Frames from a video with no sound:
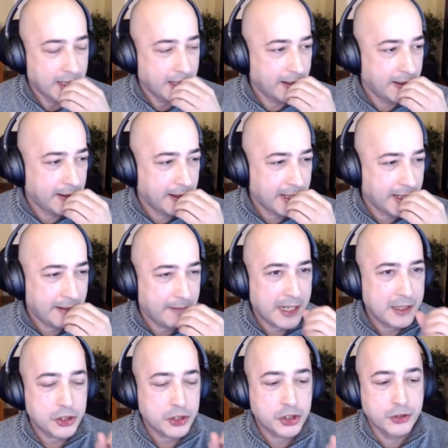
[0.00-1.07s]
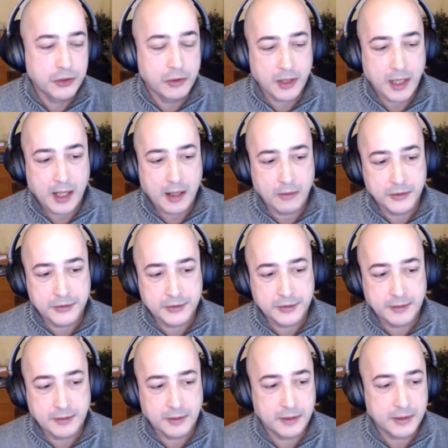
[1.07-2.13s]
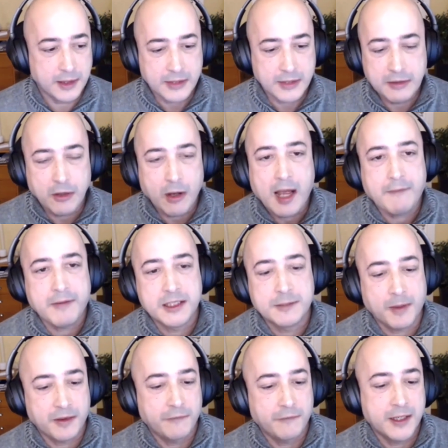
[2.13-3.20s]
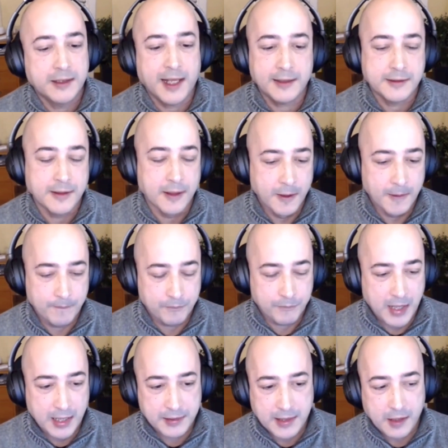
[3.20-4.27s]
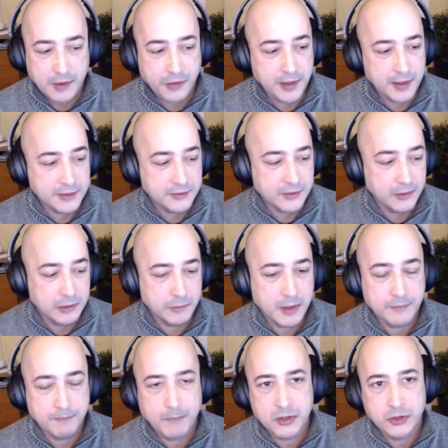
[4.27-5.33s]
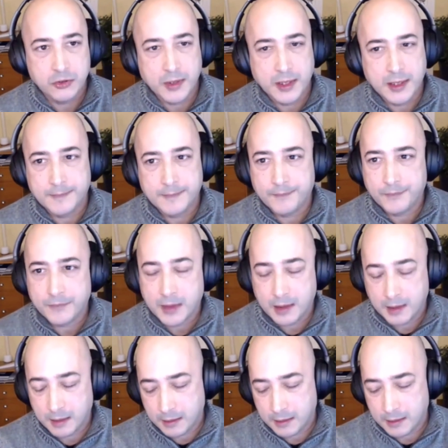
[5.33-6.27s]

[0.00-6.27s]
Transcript: I'm not sure how it's, I don't have a specific date, but I think it's going to be between